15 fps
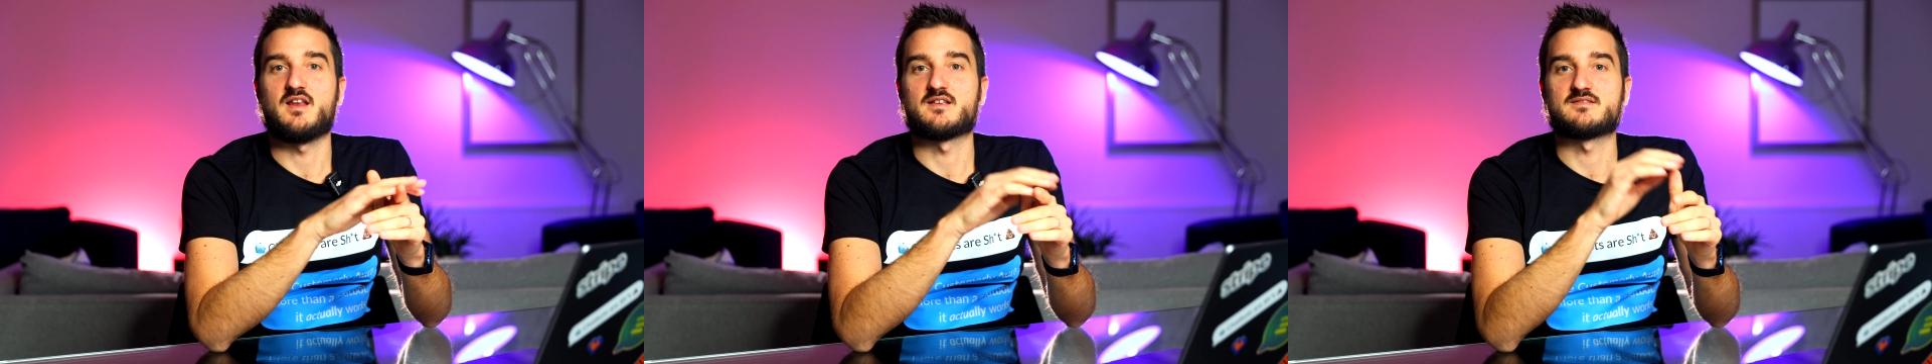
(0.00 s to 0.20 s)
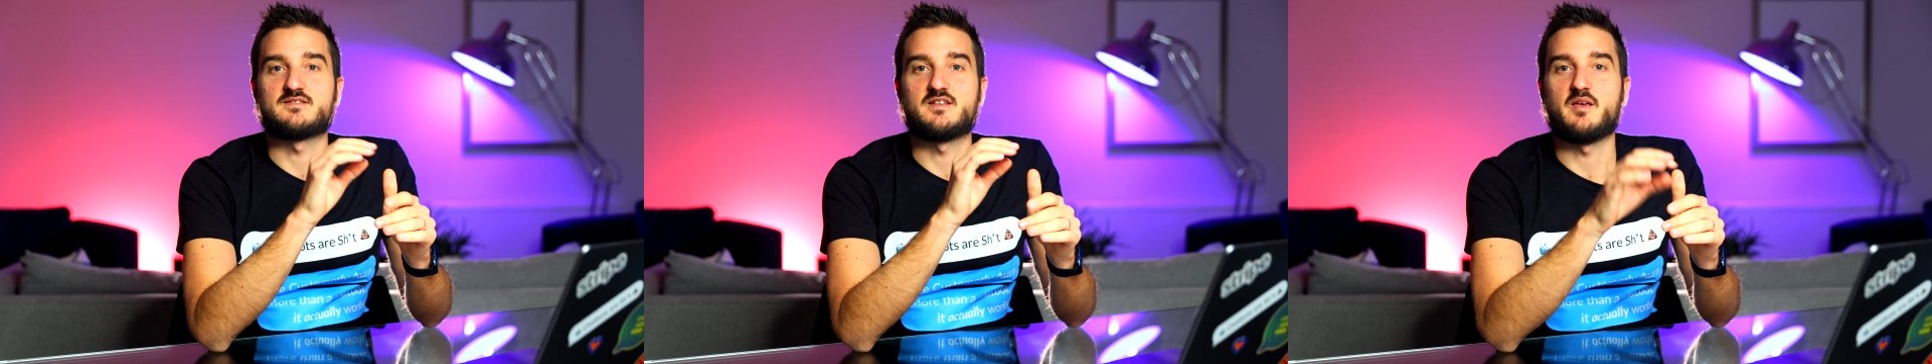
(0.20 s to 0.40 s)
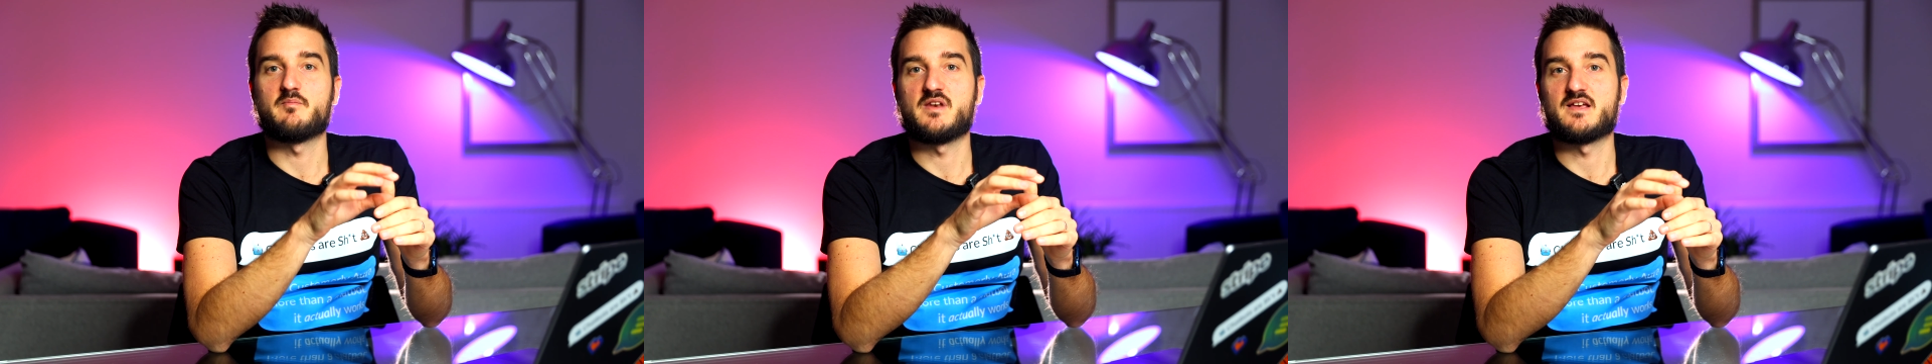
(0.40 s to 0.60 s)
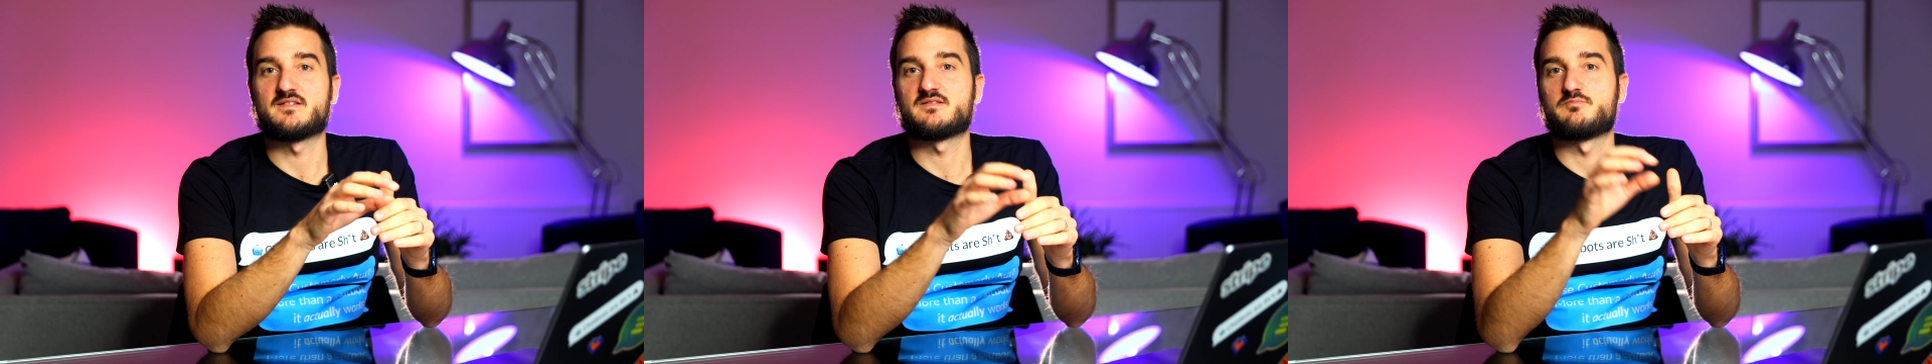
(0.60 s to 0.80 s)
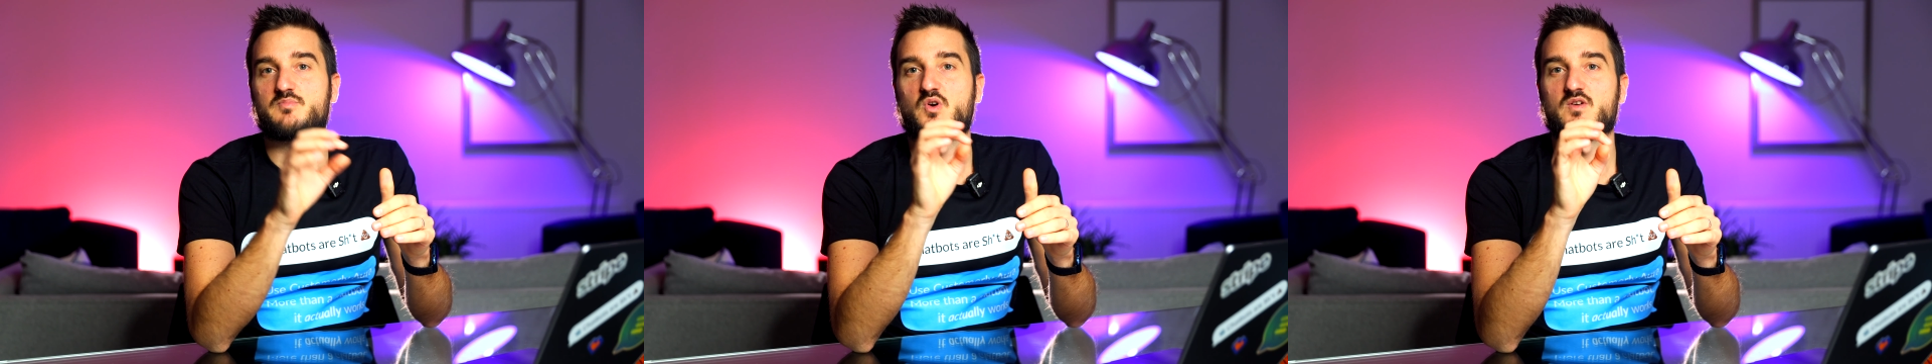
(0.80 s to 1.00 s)
in a
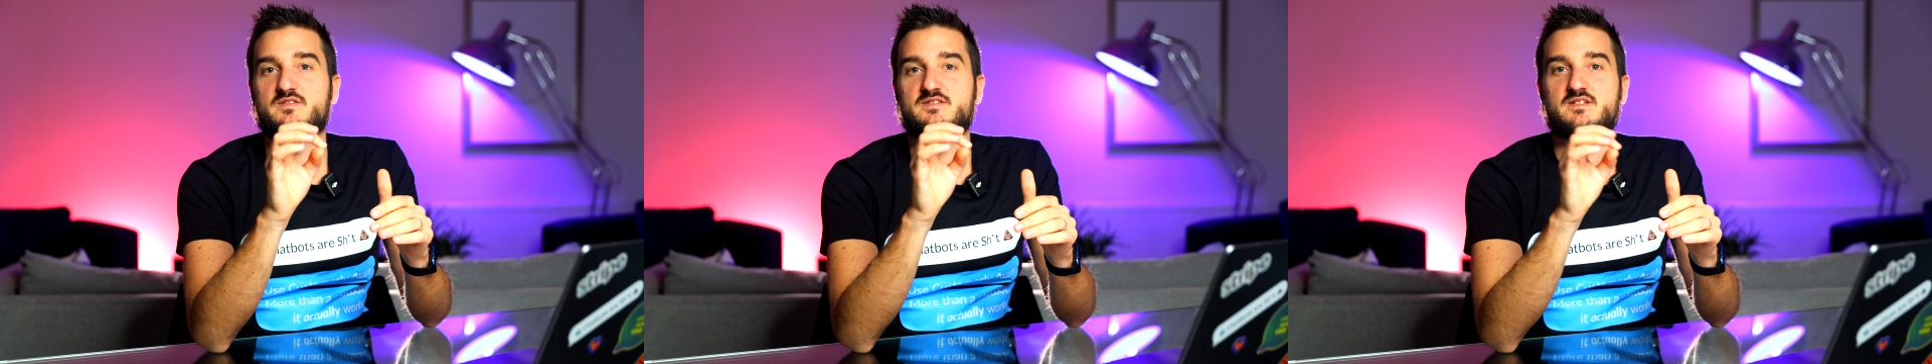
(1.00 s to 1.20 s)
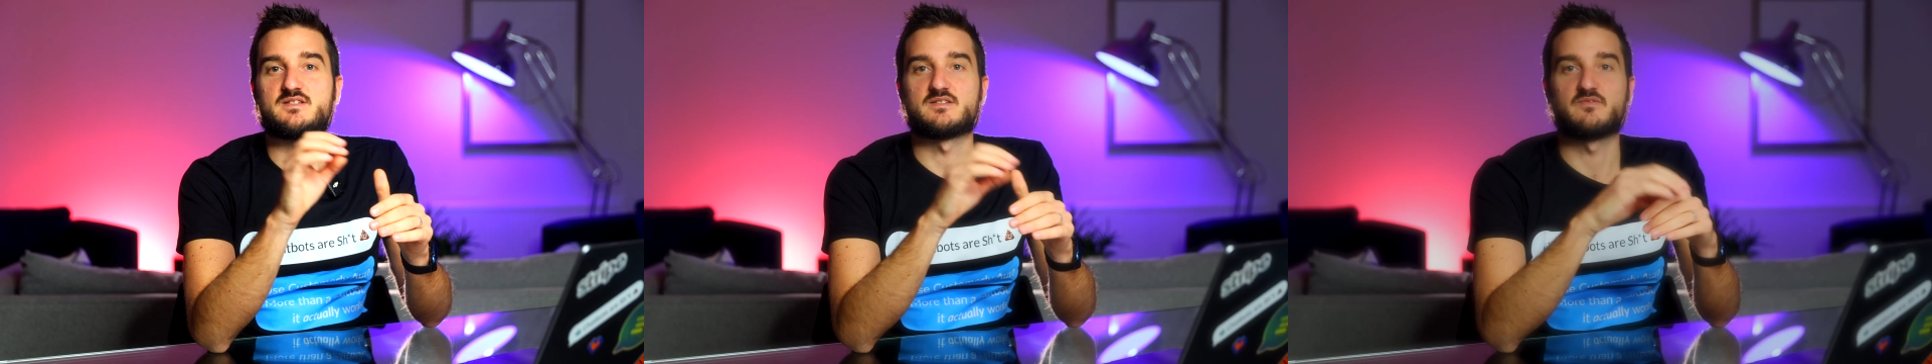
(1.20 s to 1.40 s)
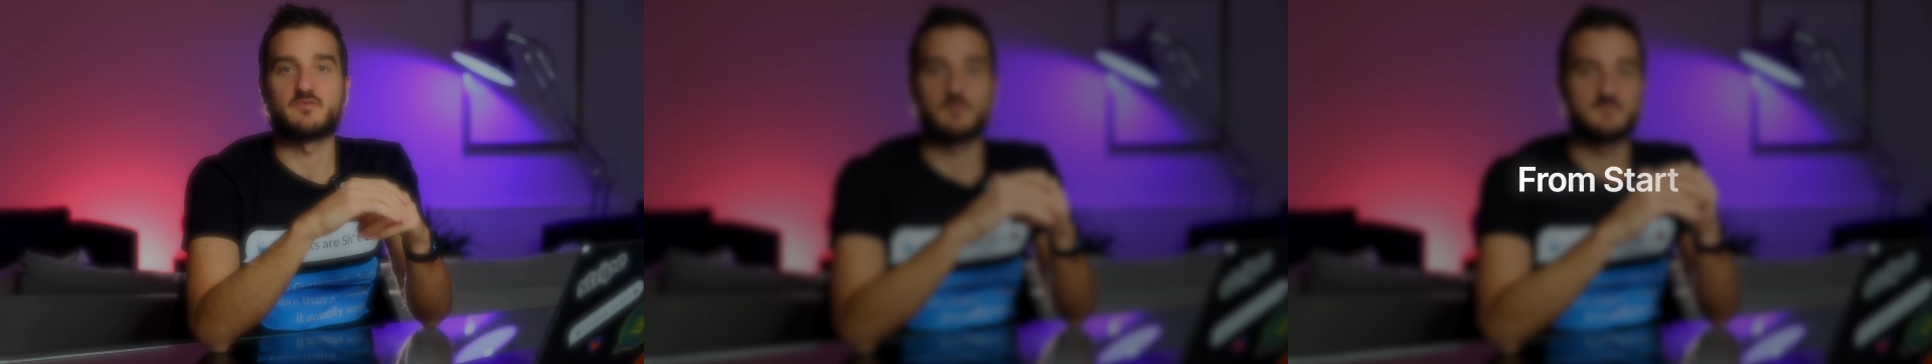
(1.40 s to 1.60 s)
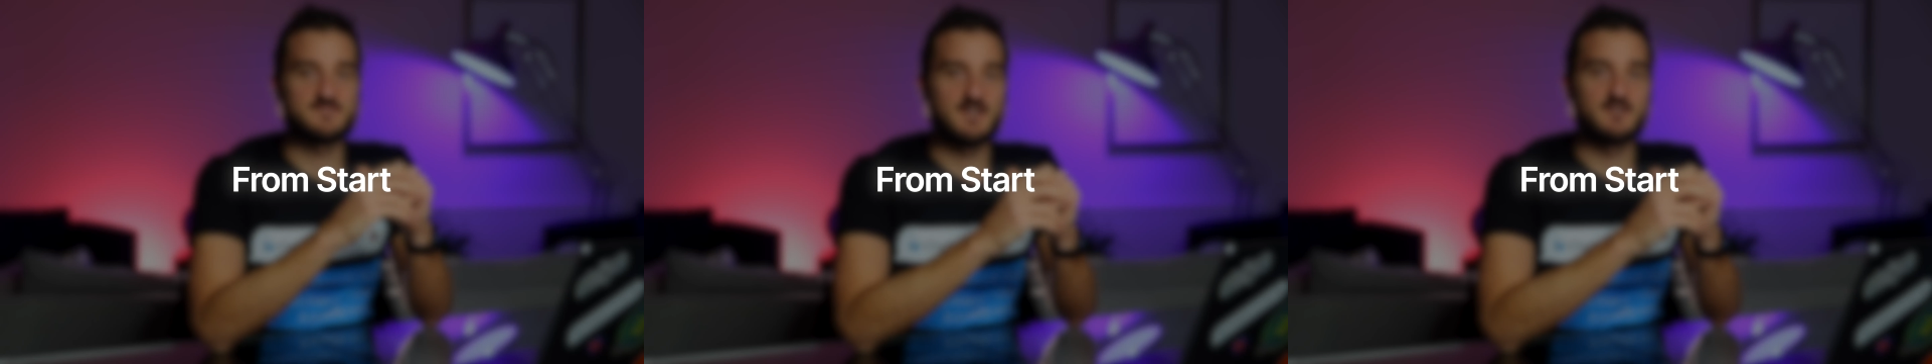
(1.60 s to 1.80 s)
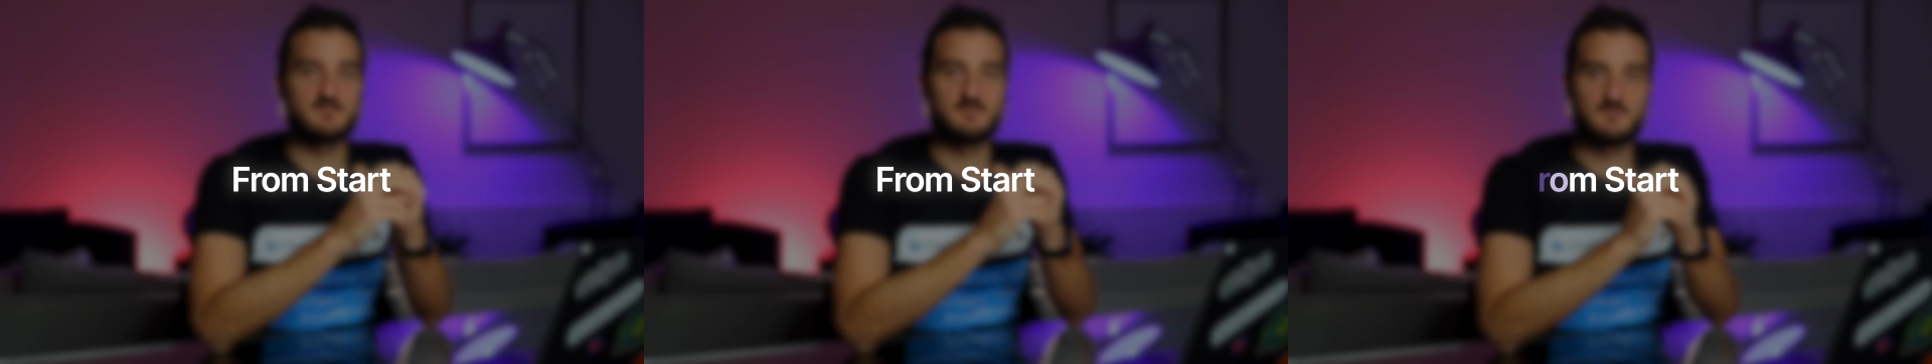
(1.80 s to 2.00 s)
seamless process from
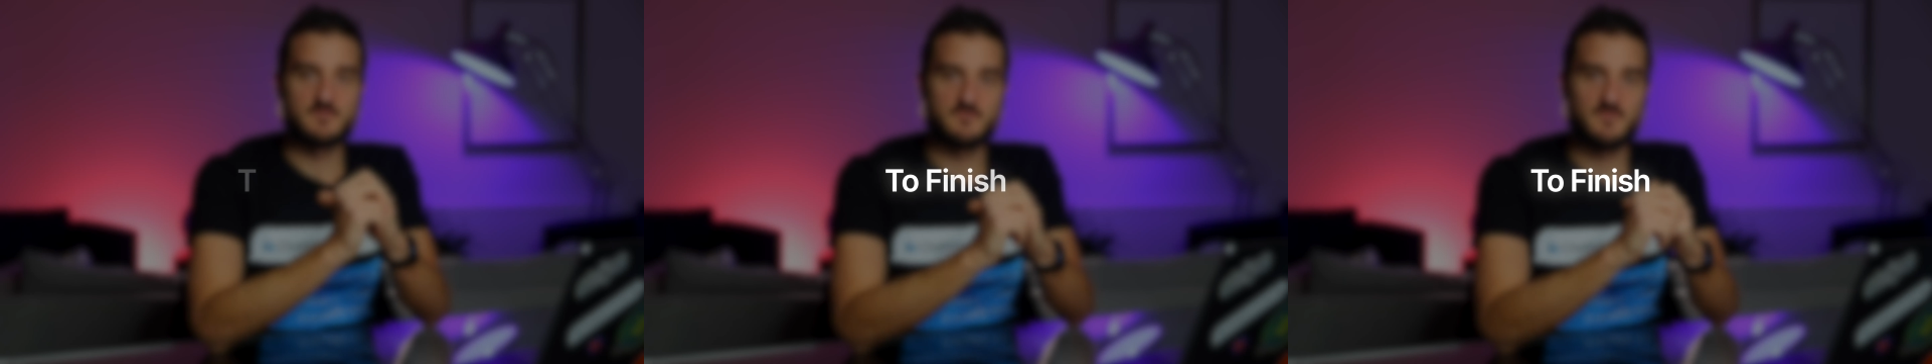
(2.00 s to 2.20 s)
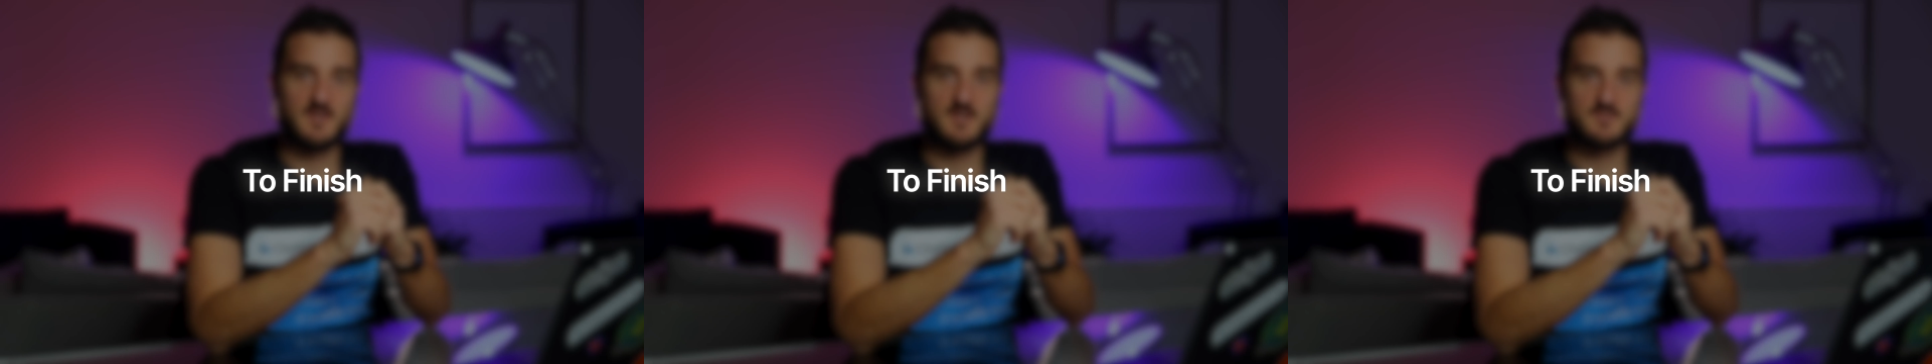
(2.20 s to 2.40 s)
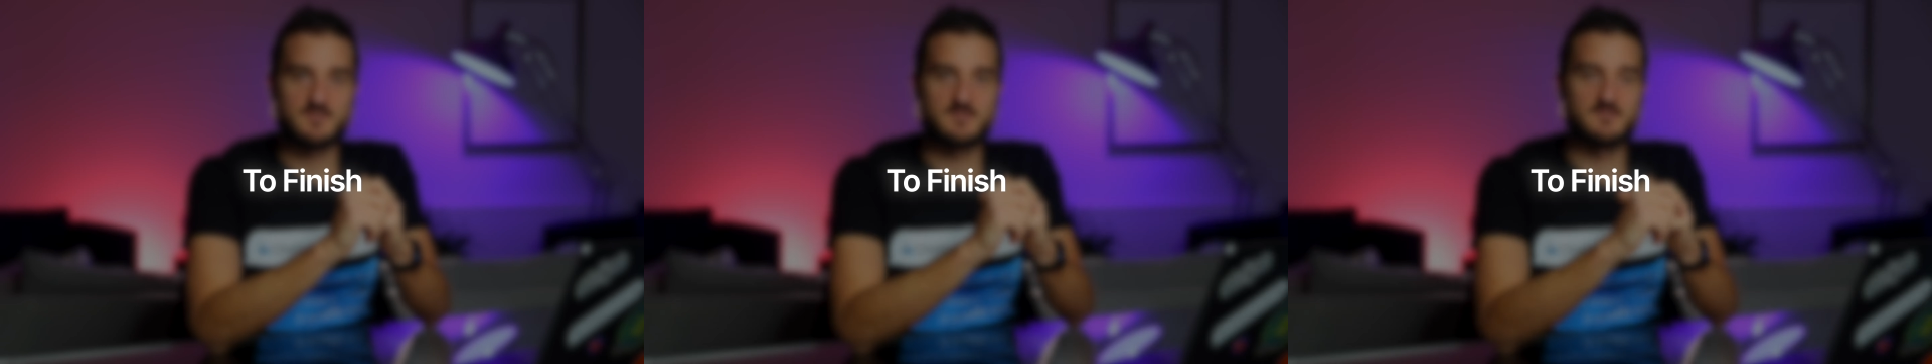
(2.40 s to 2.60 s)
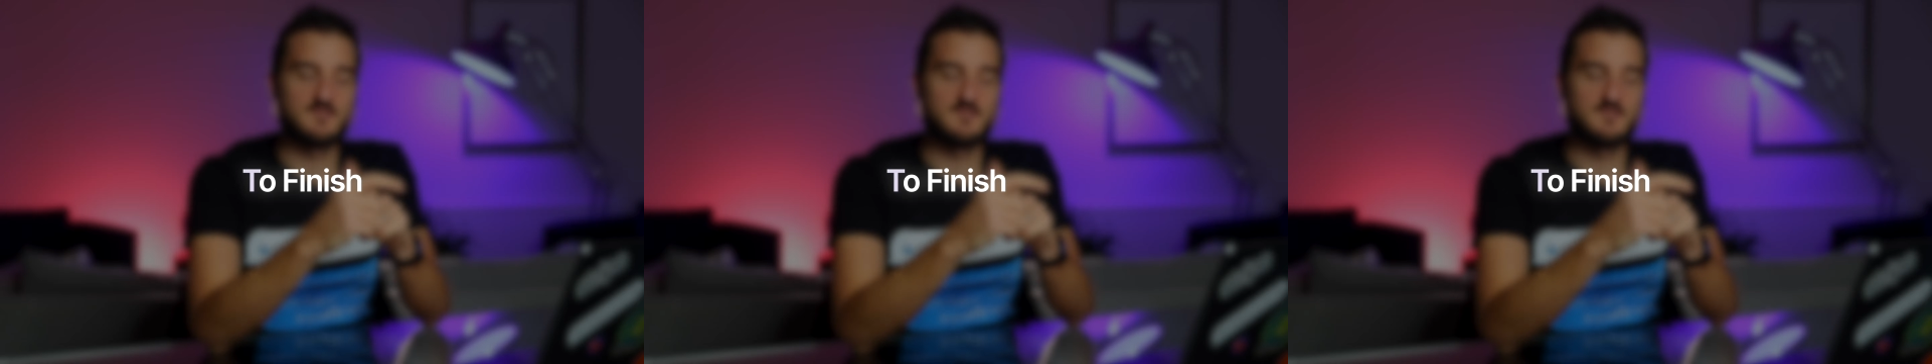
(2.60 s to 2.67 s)
start to finish.